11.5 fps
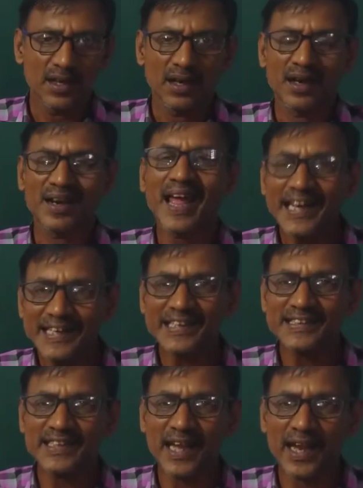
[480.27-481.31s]
Light
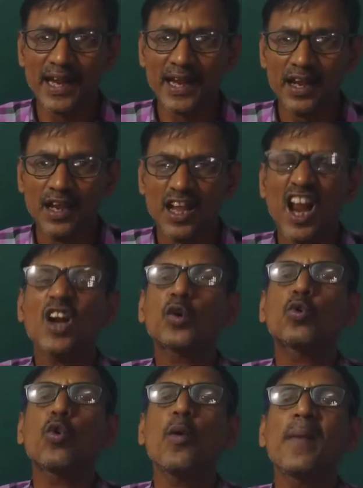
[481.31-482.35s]
is a
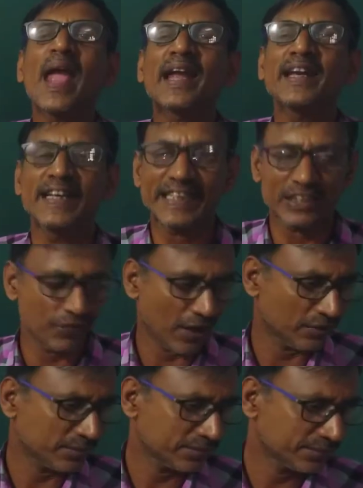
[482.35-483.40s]
electromagnetic
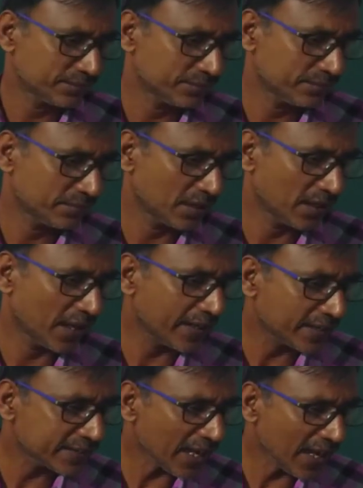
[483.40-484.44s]
wave. Light
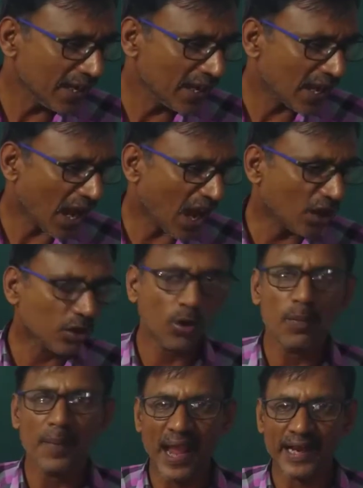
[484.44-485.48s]
is a
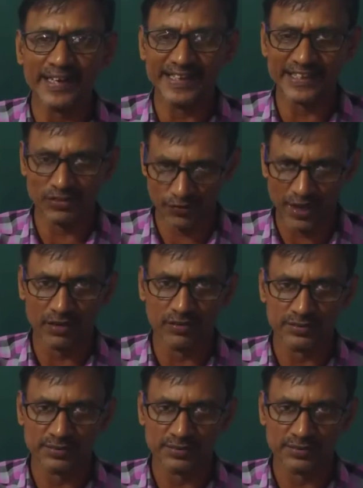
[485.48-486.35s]
electromagnetic wave.